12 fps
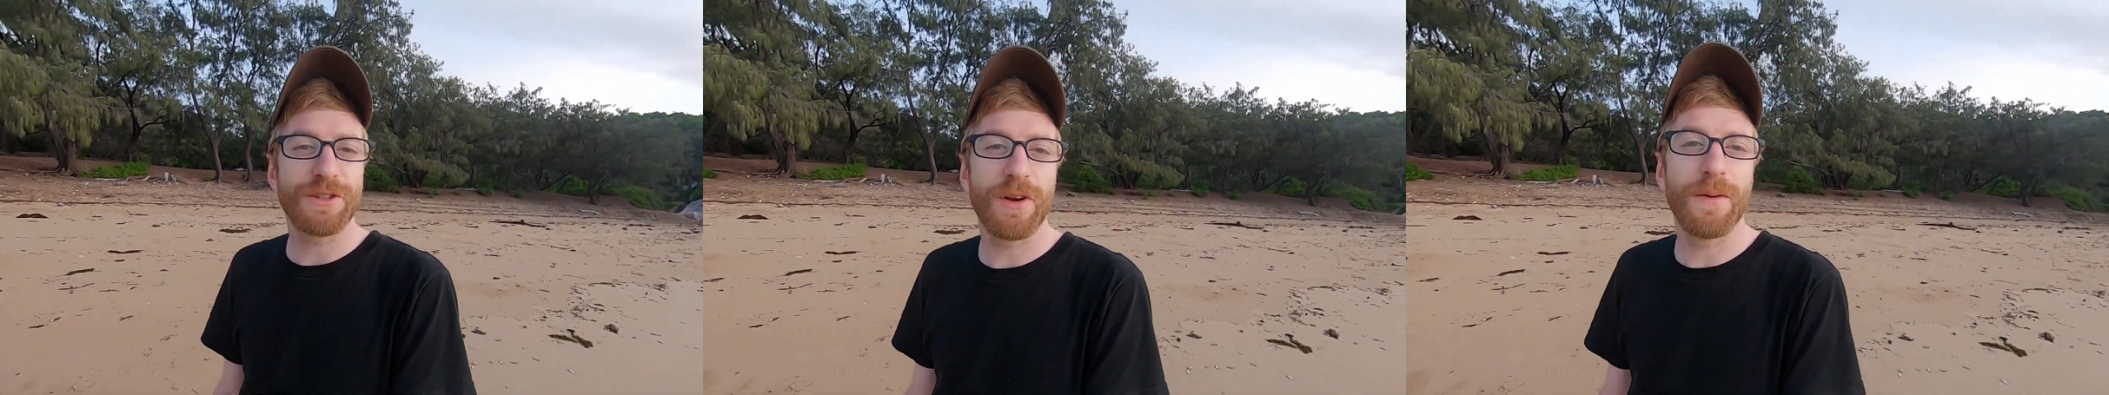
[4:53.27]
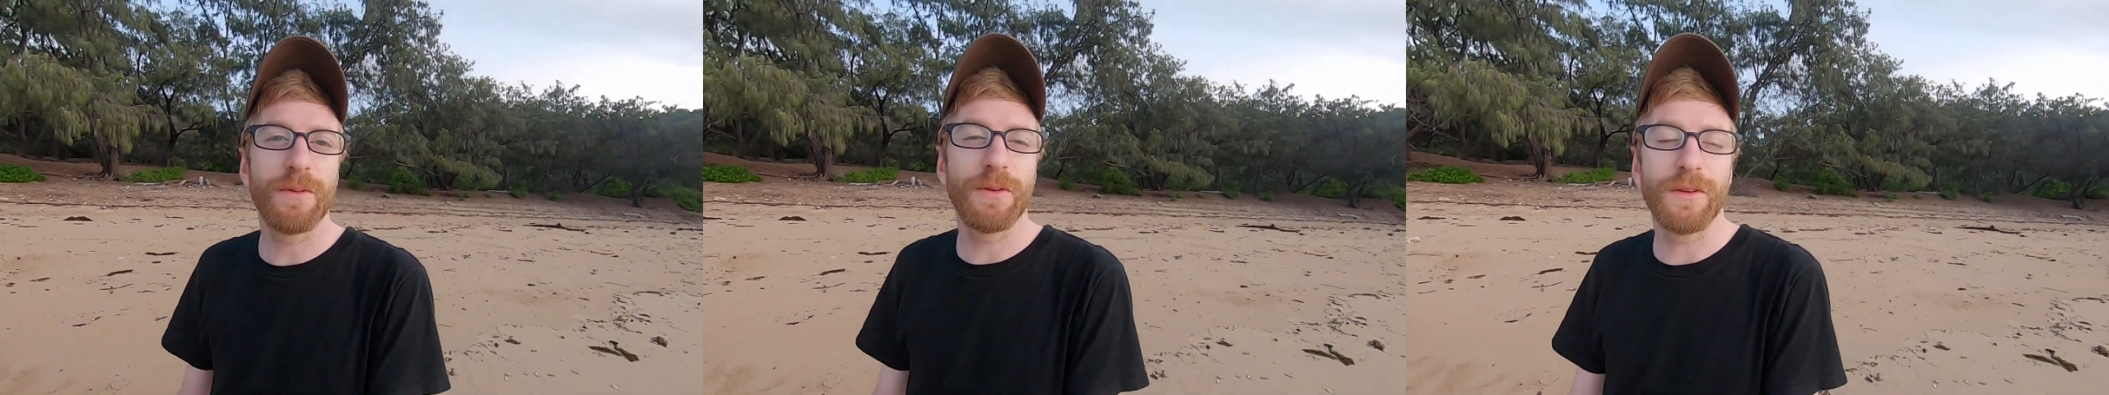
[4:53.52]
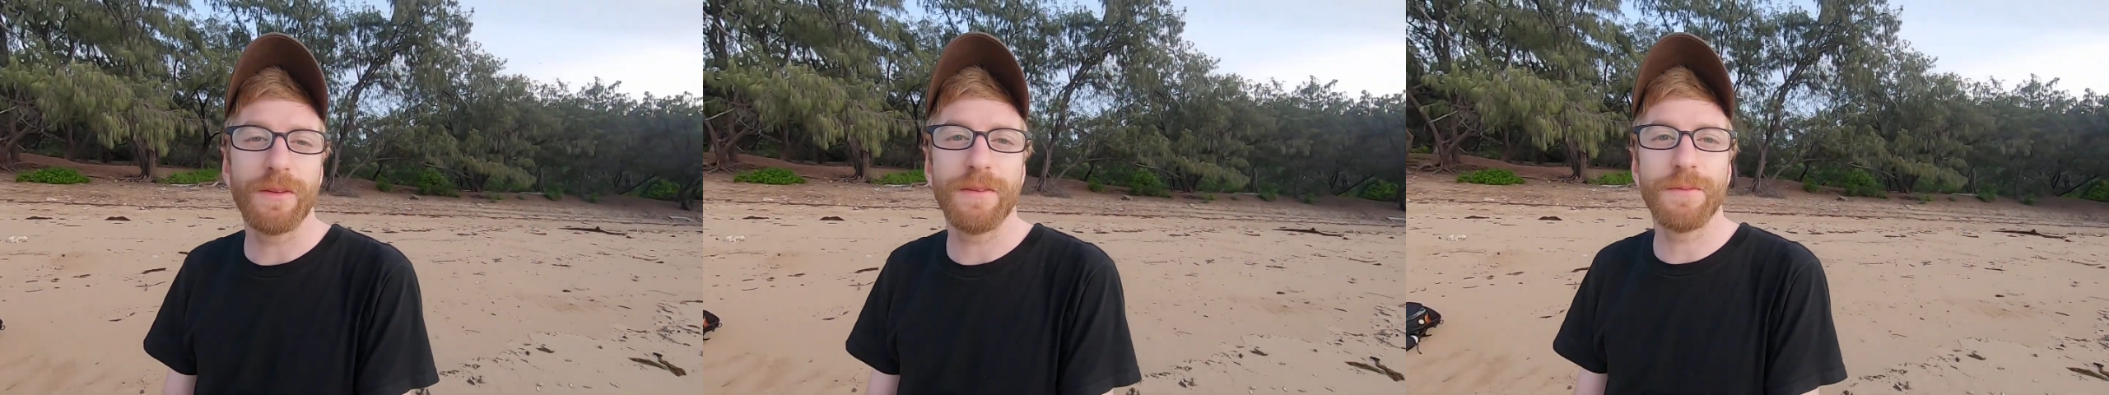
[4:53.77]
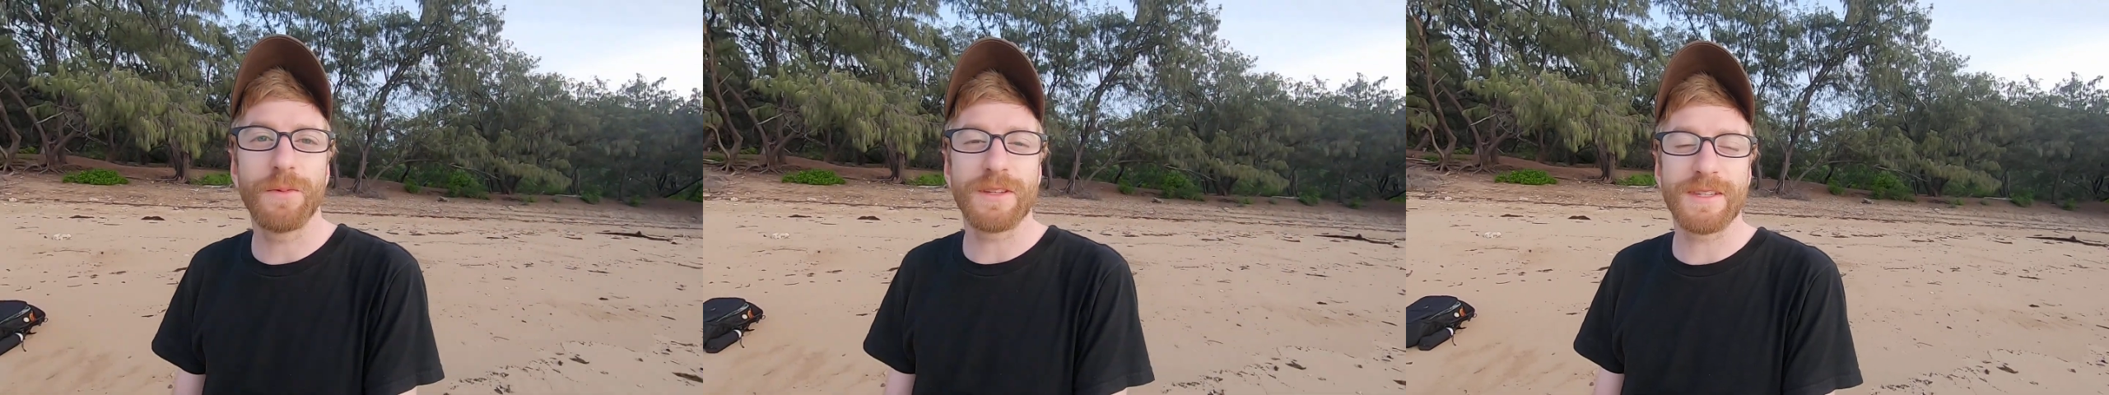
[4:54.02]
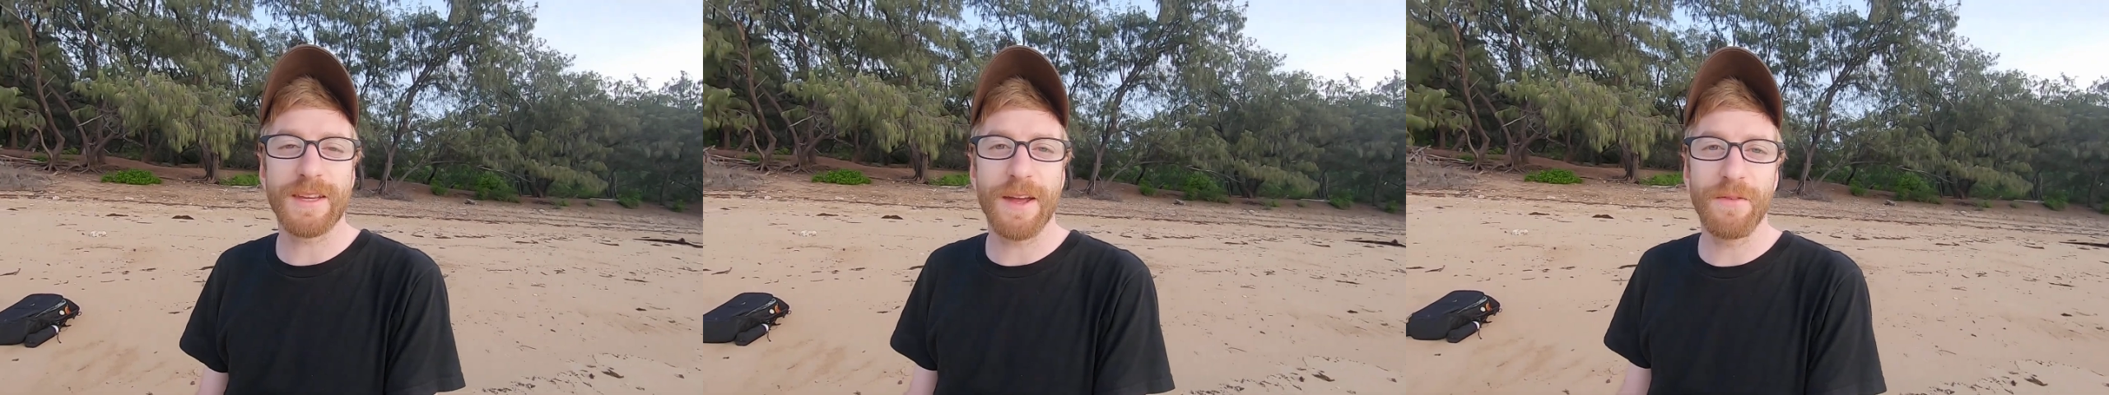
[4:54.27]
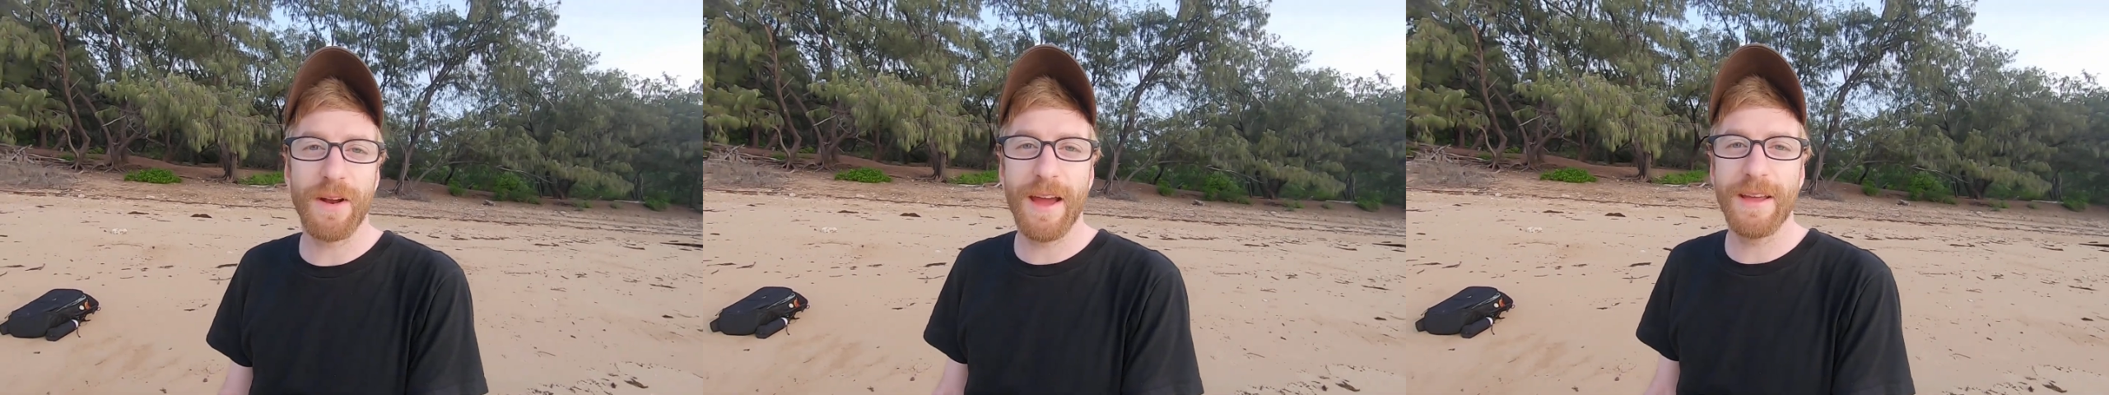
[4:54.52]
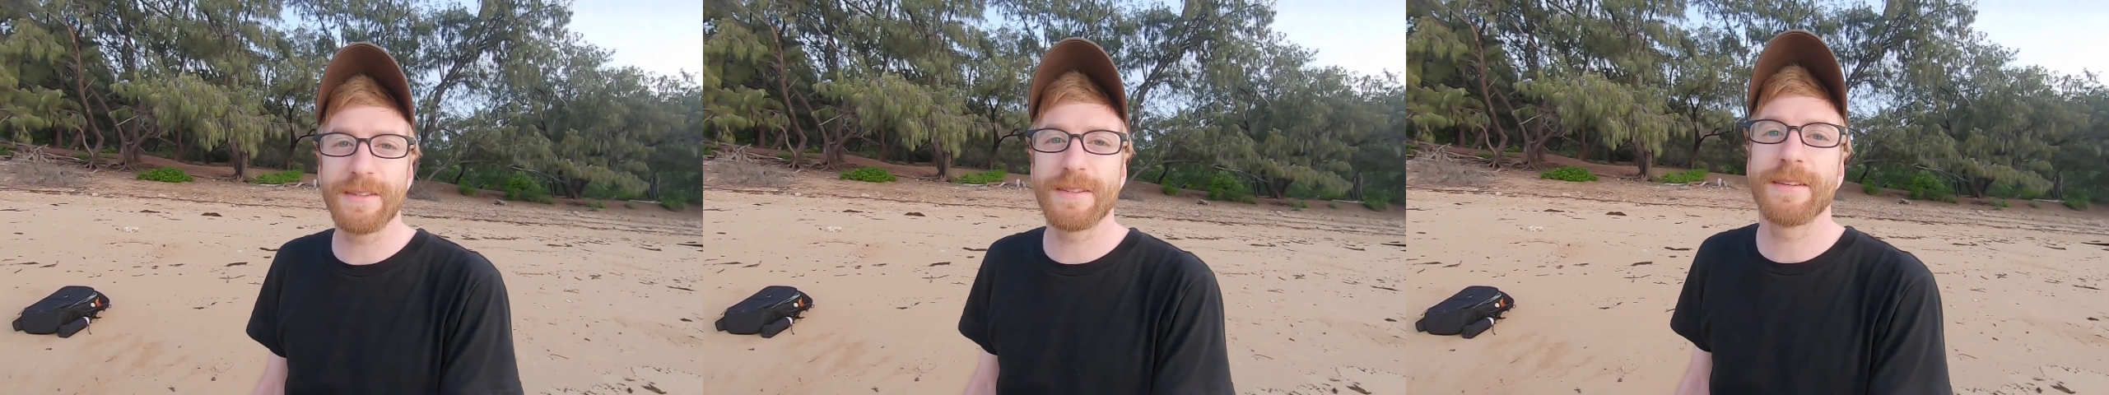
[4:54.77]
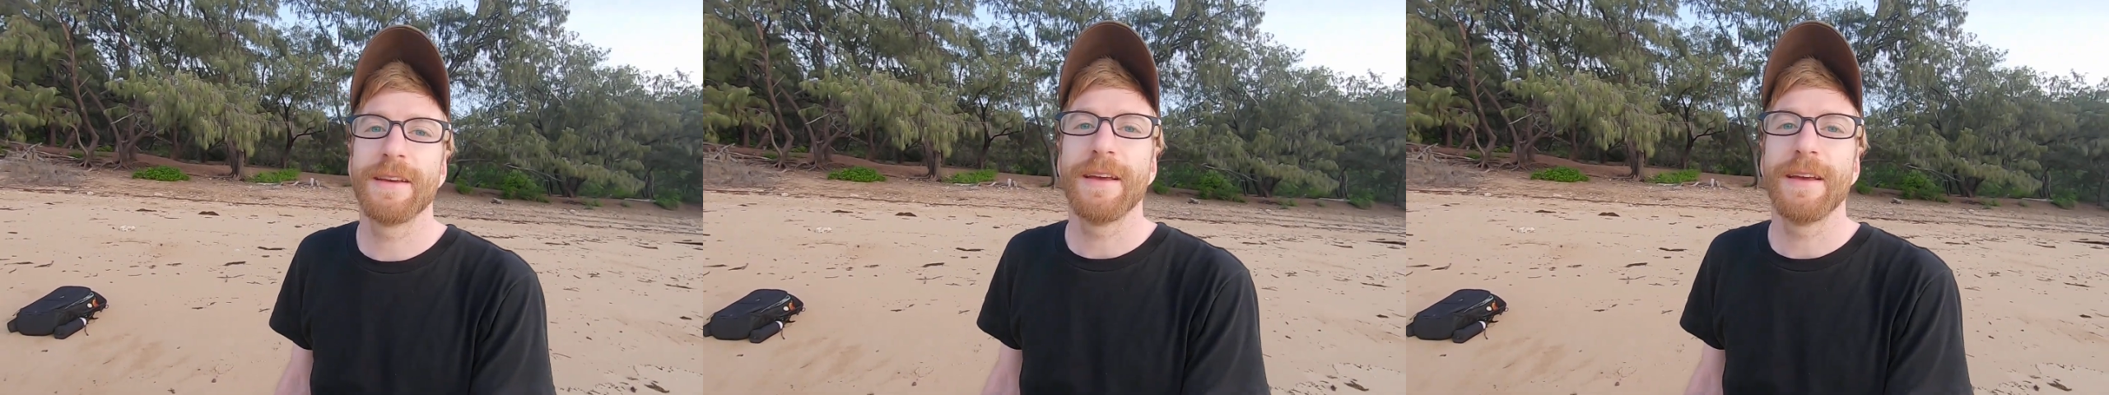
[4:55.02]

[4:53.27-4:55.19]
trouble with sunrise,